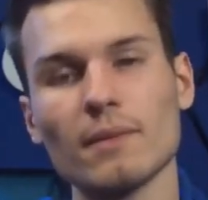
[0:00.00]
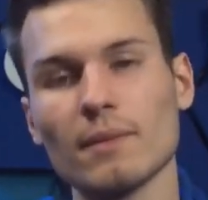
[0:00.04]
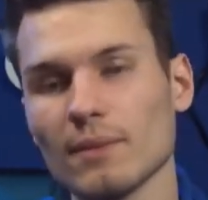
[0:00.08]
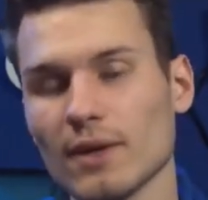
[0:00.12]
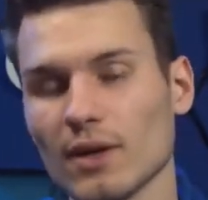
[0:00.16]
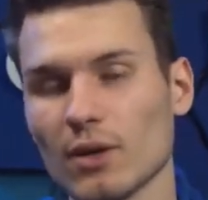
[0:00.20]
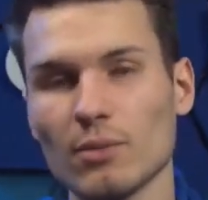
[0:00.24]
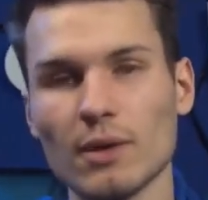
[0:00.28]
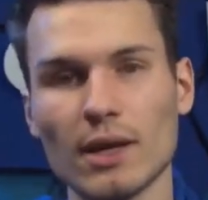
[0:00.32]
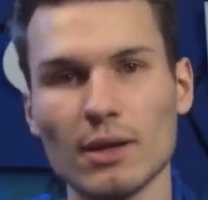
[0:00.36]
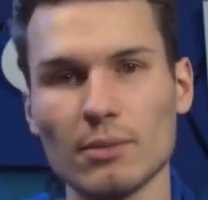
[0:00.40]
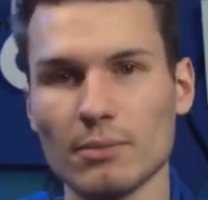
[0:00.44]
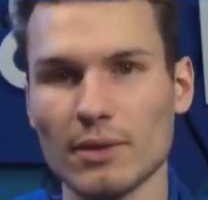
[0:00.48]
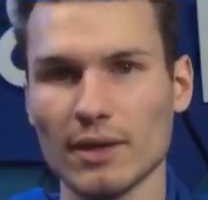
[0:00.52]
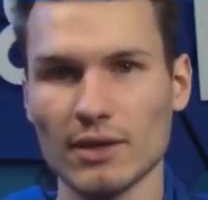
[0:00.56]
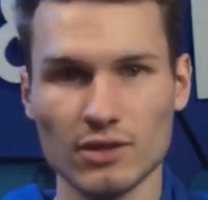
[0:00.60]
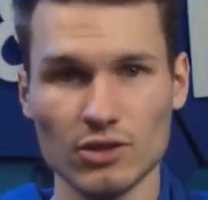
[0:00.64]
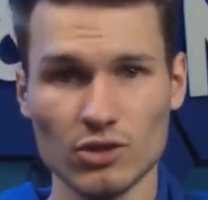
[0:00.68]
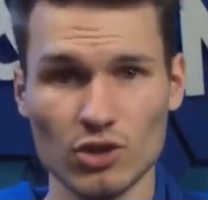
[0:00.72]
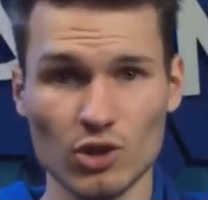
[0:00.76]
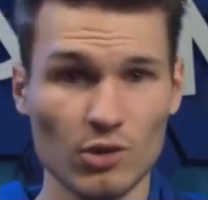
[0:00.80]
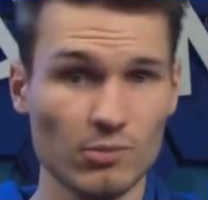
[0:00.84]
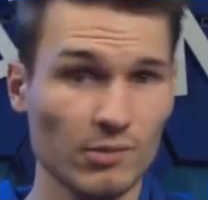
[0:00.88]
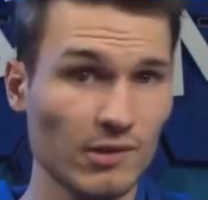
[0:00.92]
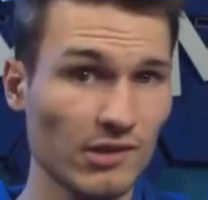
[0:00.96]
Correct me in the
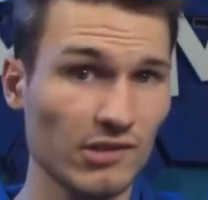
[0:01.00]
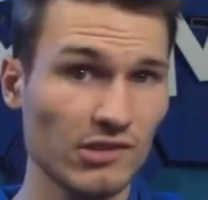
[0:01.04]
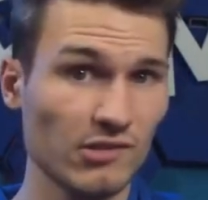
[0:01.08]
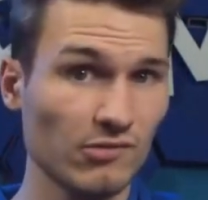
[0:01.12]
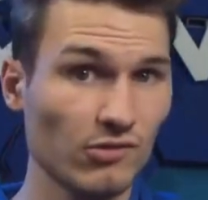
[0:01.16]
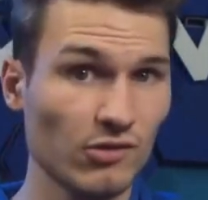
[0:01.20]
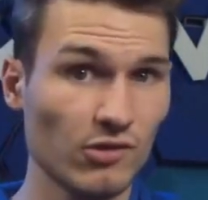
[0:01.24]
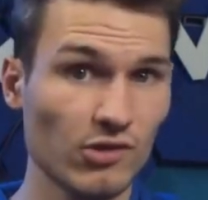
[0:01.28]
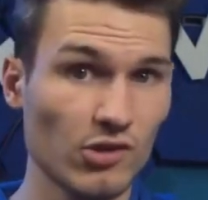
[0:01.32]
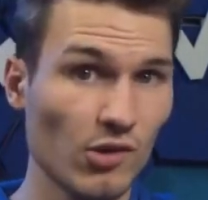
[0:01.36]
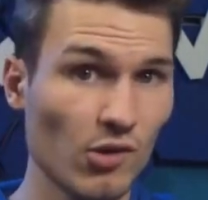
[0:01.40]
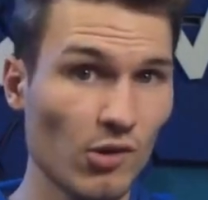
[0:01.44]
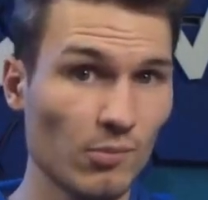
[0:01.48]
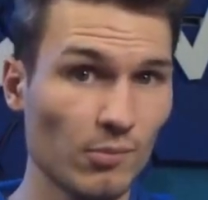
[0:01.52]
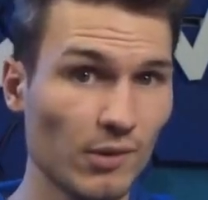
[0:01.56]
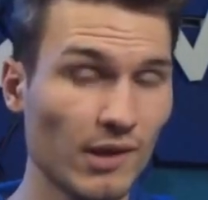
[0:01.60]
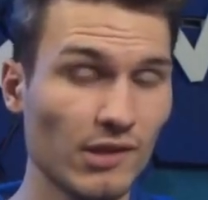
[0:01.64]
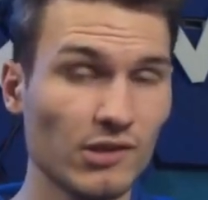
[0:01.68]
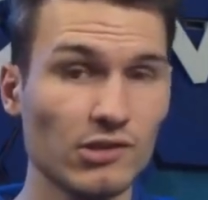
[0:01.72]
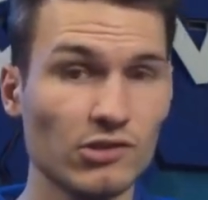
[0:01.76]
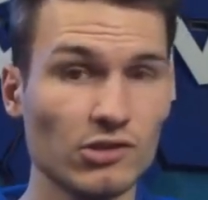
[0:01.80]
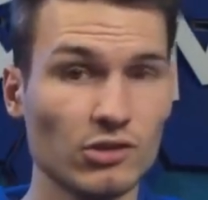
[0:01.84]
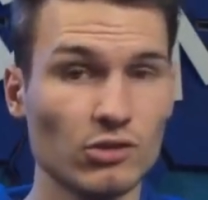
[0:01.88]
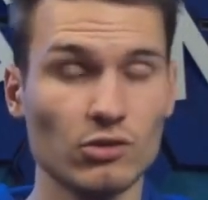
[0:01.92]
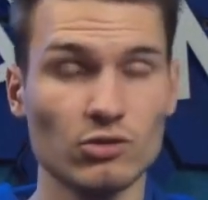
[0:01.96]
comments if you know a
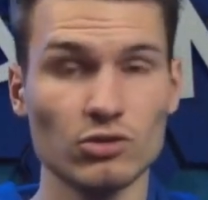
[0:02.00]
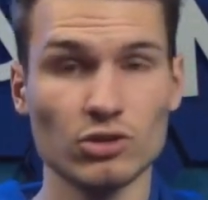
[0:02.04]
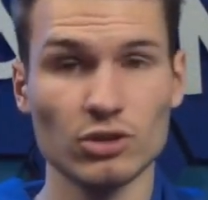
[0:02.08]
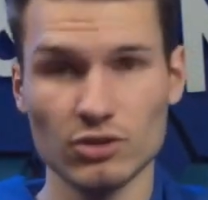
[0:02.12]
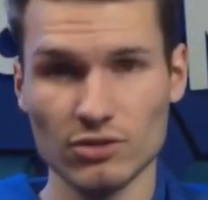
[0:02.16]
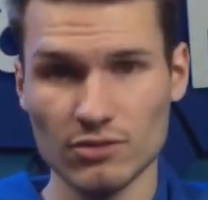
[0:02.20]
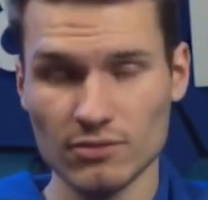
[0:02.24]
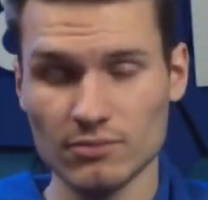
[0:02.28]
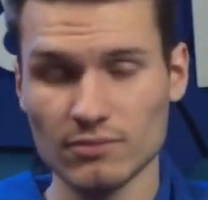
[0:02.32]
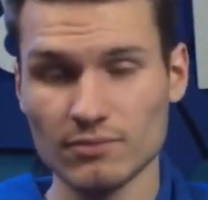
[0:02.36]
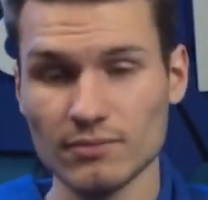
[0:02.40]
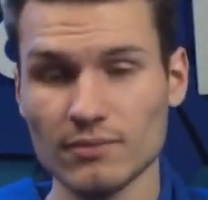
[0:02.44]
better solution.